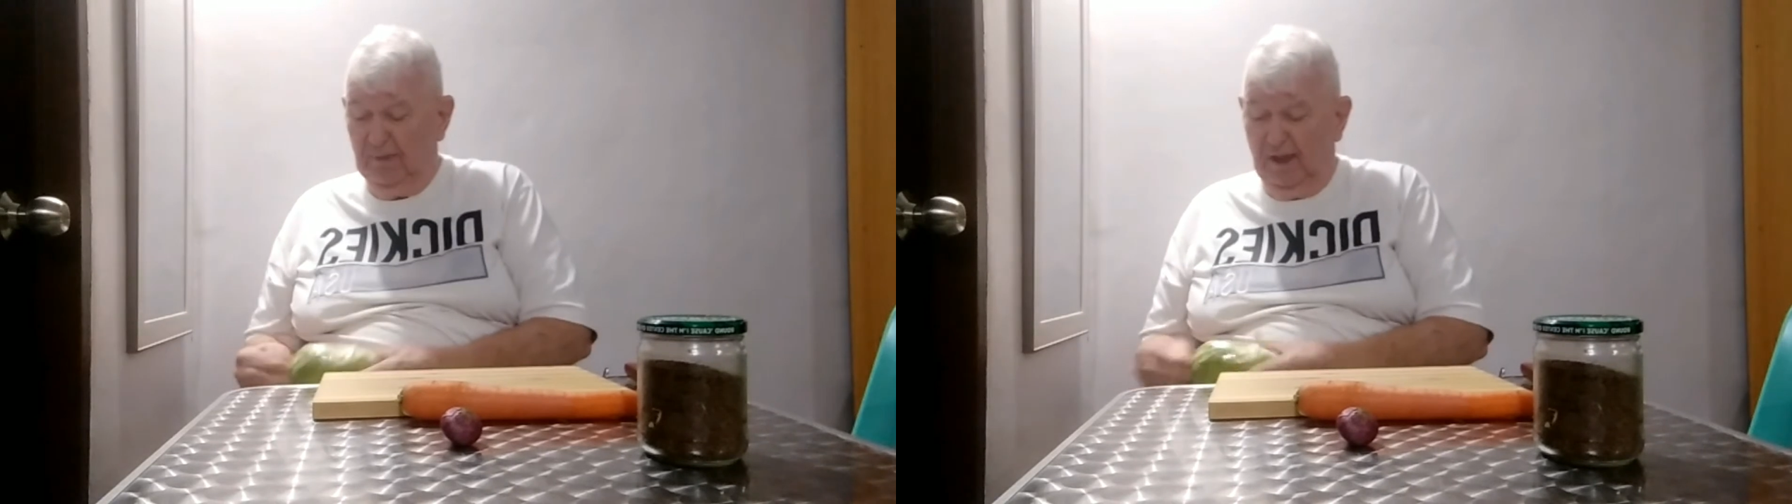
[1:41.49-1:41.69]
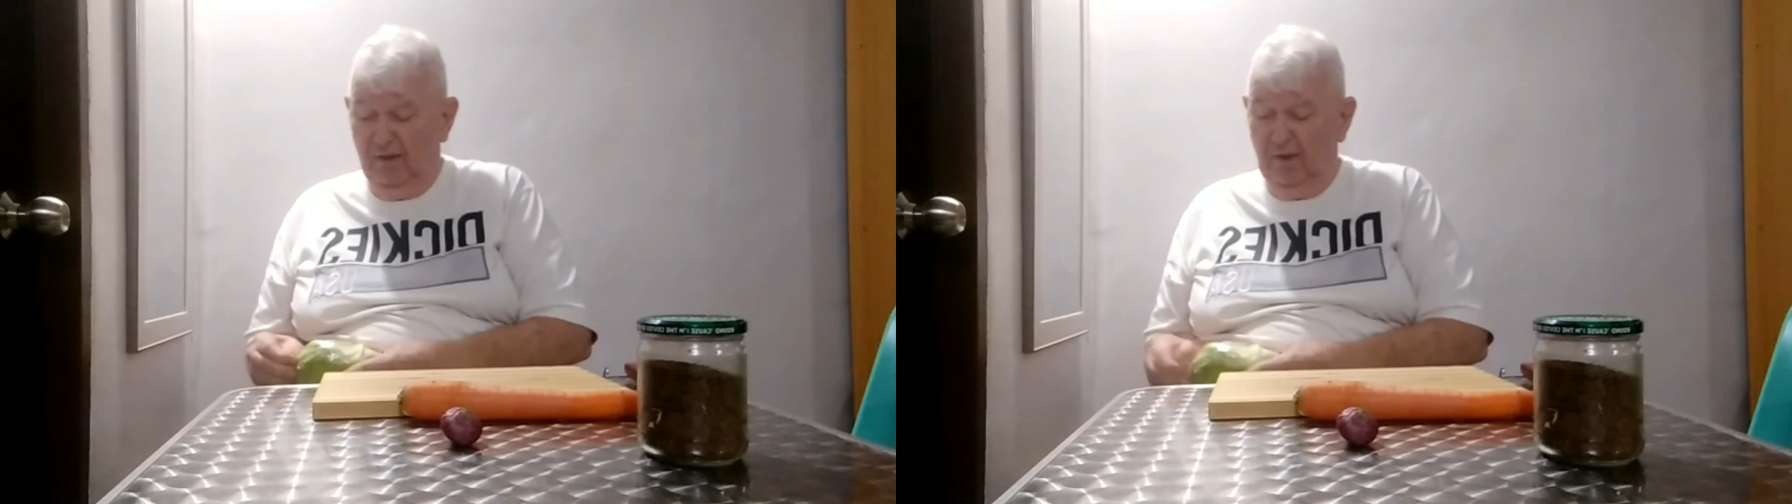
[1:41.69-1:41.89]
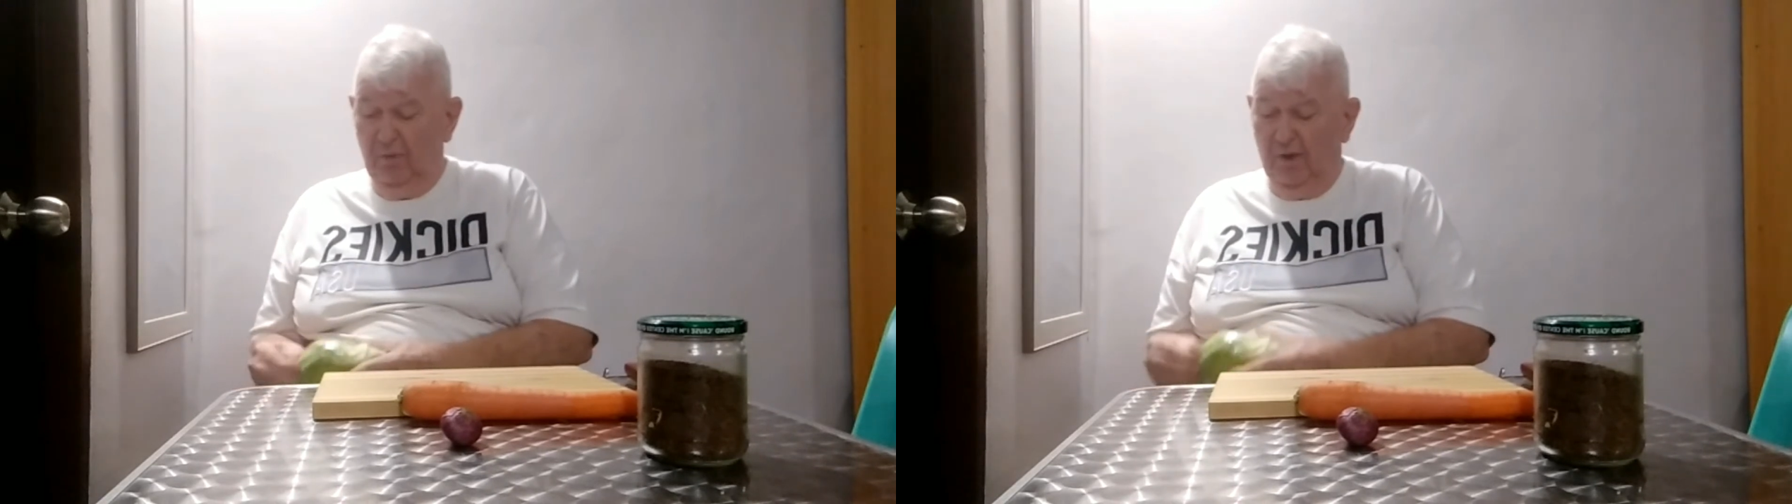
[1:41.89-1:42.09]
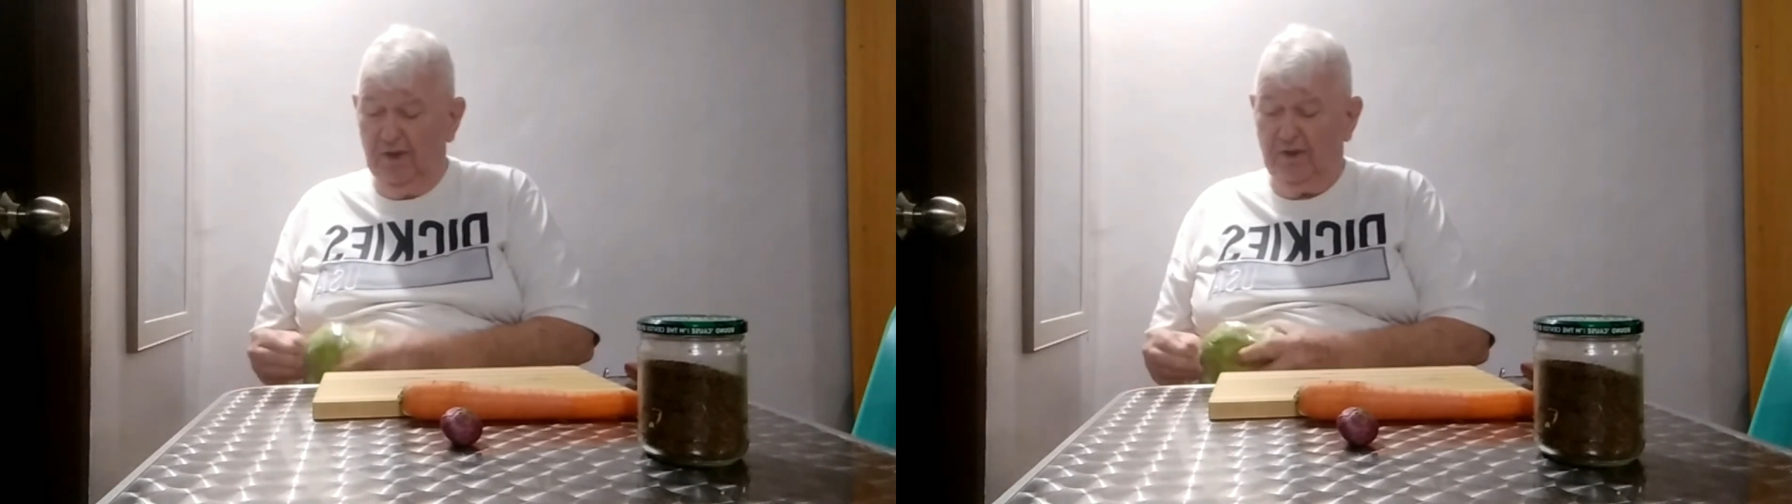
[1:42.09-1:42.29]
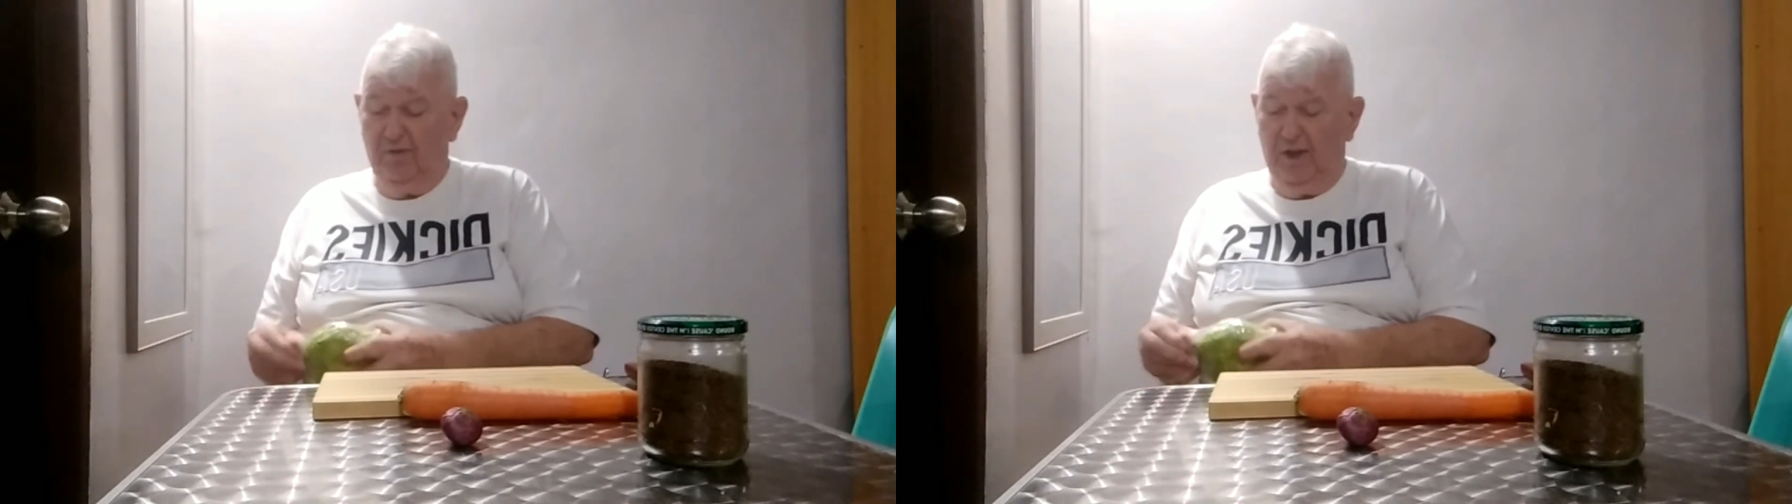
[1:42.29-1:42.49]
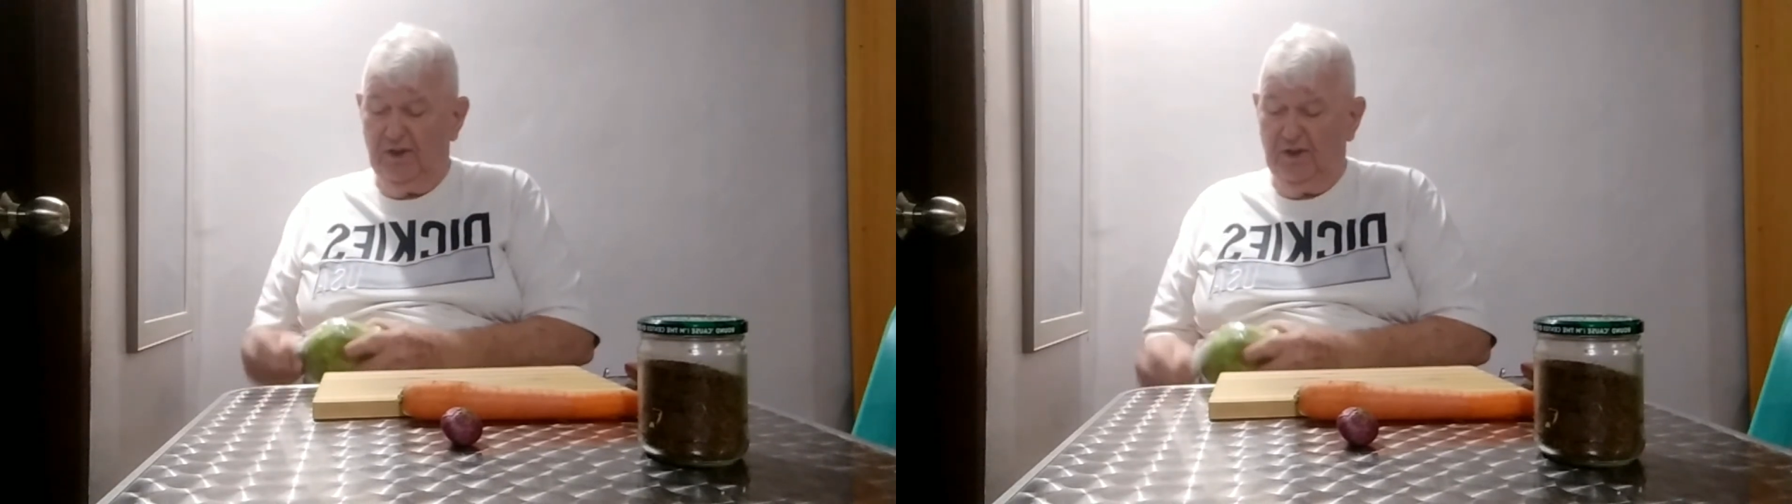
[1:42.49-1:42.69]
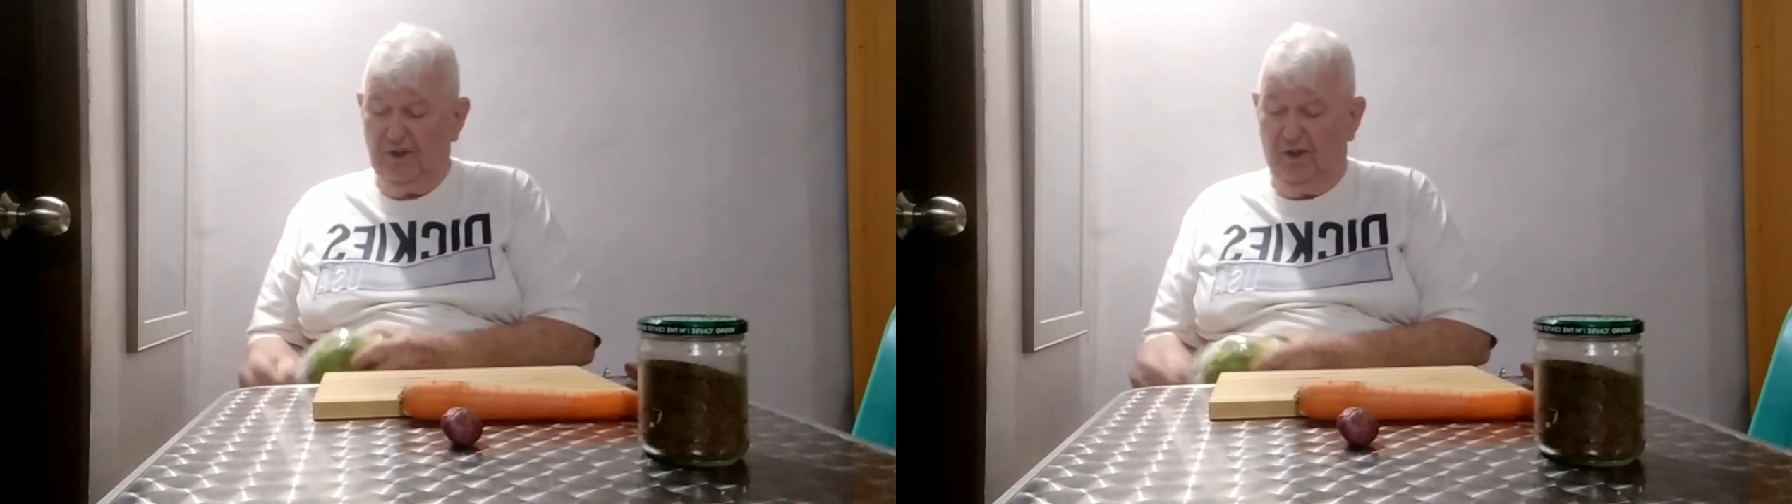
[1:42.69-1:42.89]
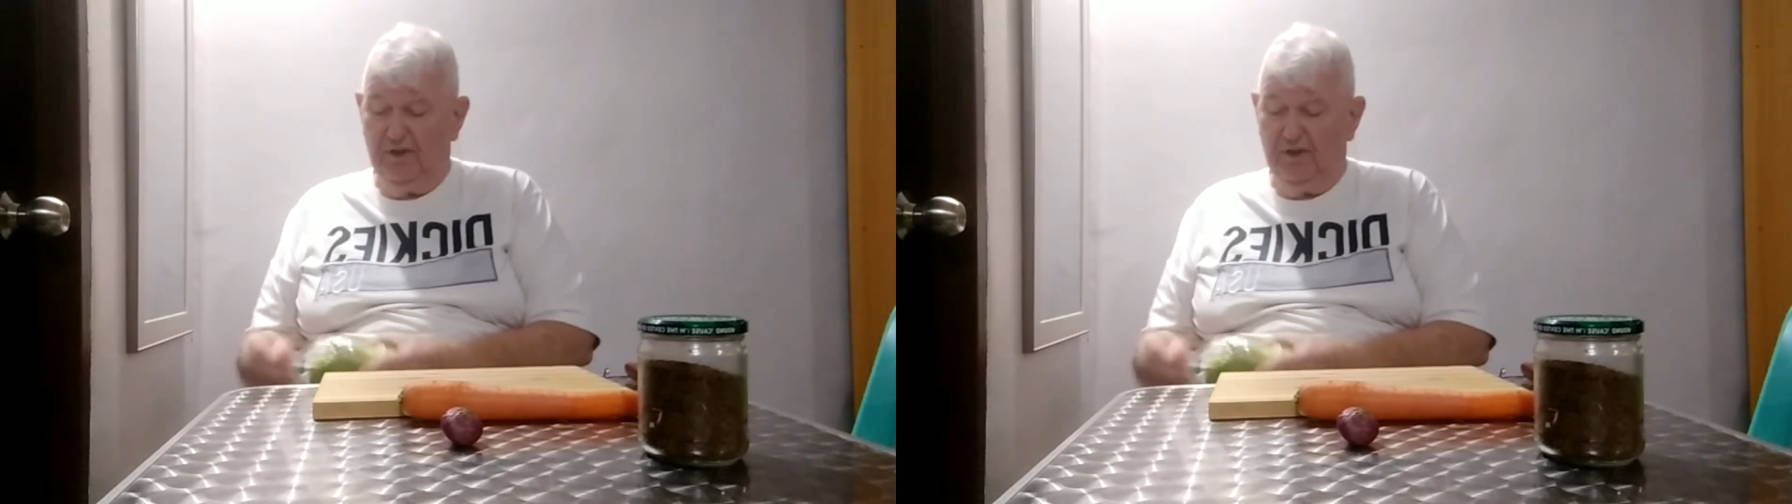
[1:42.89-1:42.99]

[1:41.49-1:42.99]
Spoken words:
but I only wash the veggies that